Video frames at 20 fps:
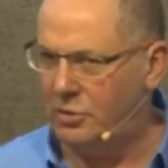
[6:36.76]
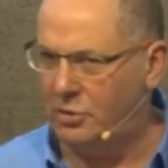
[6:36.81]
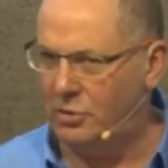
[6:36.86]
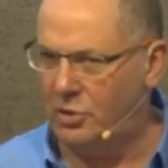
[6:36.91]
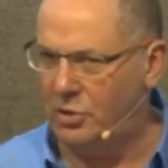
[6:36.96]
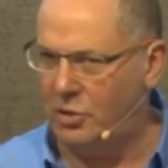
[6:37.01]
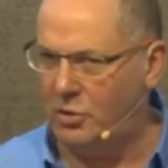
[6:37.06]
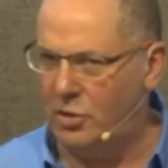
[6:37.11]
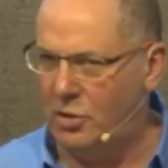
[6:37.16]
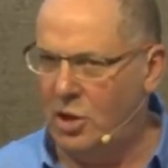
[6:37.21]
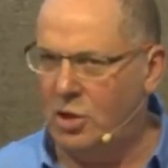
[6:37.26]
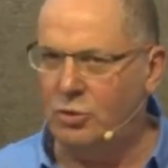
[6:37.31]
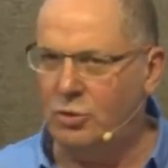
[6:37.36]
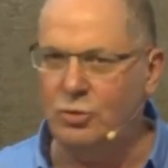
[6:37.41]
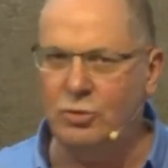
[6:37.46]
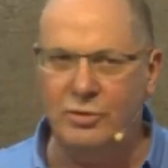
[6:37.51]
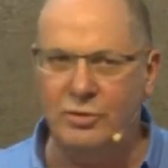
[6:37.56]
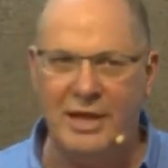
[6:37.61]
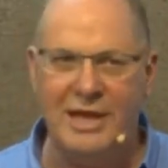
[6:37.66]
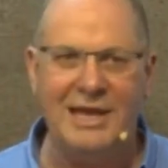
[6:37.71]
you know.
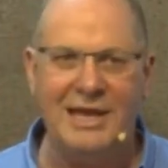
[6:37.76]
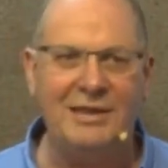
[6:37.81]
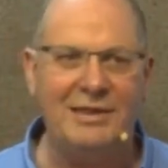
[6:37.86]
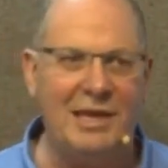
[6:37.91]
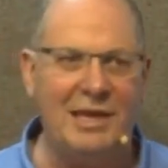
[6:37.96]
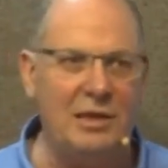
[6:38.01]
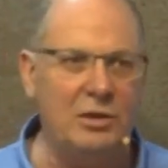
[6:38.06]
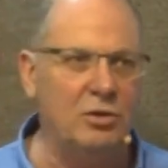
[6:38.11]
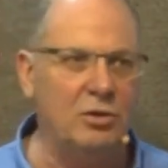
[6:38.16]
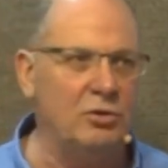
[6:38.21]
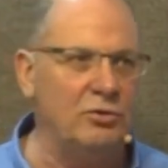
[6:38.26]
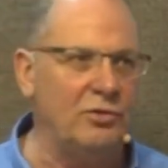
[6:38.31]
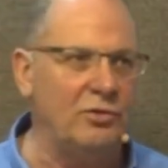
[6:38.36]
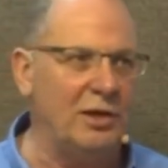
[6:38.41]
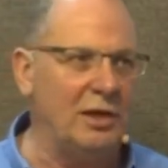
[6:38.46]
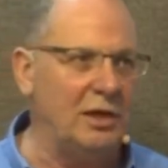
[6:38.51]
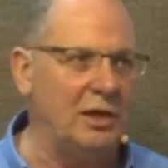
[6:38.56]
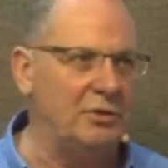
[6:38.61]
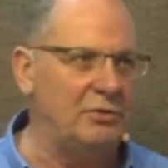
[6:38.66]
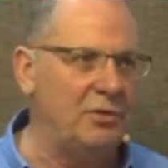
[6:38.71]
Today they're
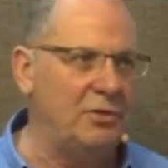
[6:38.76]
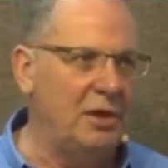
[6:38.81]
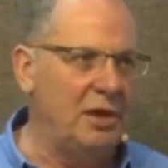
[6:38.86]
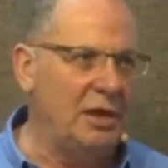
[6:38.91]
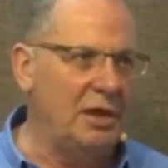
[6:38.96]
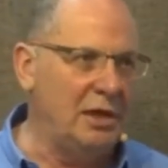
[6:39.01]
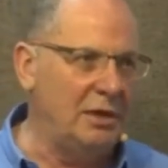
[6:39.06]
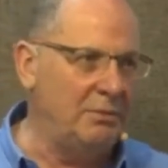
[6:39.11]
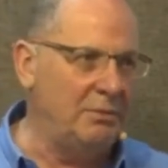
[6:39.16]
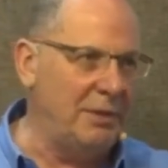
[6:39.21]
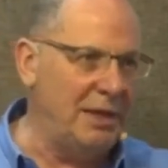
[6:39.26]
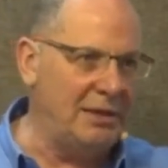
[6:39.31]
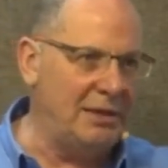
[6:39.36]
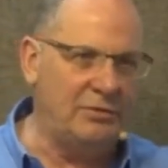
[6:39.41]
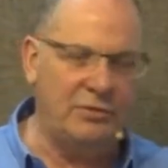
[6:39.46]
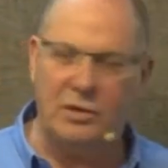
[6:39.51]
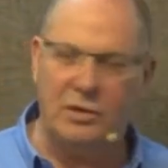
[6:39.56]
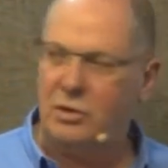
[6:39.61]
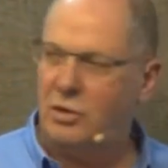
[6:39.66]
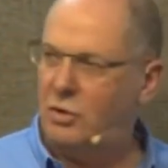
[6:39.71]
using it in
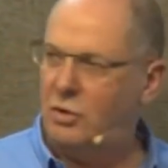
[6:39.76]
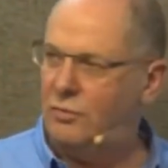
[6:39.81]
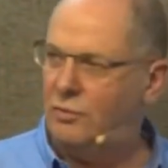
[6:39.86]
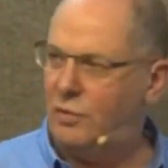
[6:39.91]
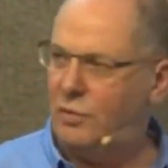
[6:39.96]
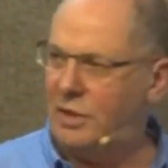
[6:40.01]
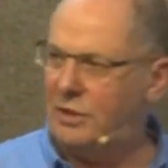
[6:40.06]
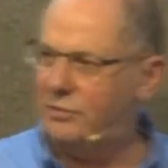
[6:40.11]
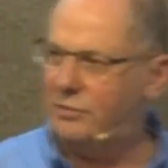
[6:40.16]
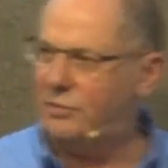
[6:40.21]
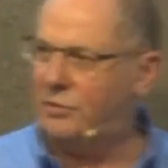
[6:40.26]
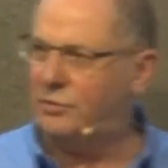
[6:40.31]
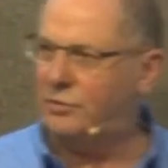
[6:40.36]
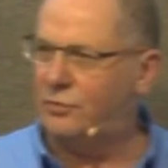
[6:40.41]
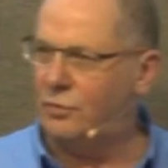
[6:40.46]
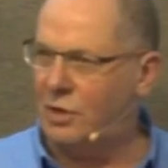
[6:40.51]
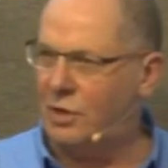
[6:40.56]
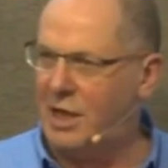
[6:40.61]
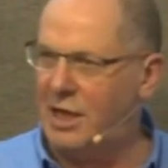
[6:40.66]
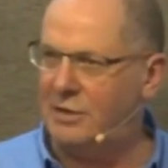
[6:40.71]
Mexico, for instance,
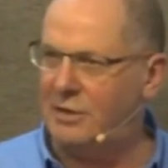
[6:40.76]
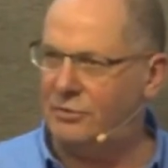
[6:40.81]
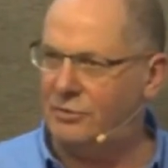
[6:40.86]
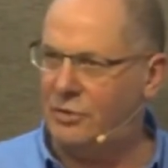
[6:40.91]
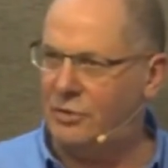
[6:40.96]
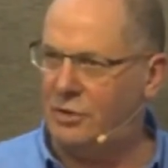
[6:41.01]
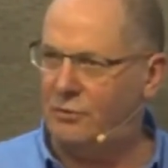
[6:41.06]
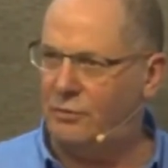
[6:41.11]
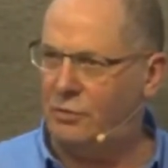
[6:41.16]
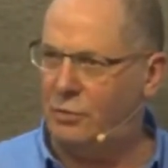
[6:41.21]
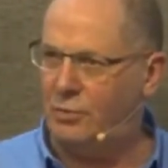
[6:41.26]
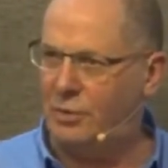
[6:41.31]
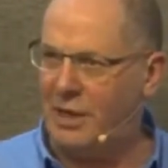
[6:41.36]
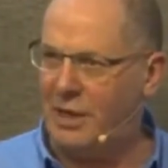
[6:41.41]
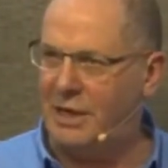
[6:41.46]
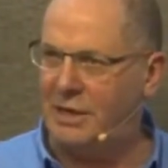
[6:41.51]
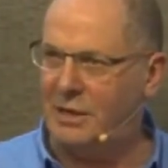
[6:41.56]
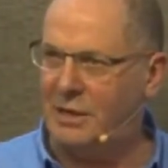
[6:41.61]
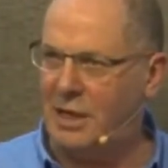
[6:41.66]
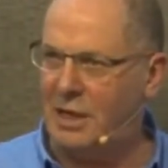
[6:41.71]
for cancer, for
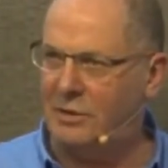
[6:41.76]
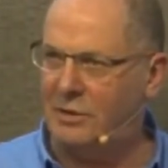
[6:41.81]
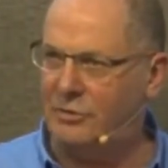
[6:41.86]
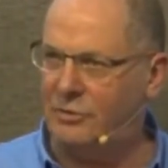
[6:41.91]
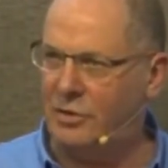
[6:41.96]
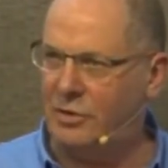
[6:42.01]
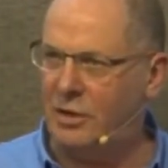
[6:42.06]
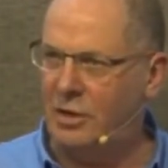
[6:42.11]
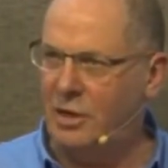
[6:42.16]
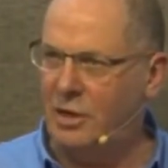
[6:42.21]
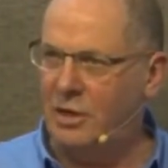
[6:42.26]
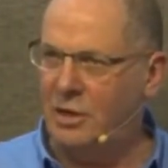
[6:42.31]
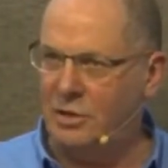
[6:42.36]
brain cancer.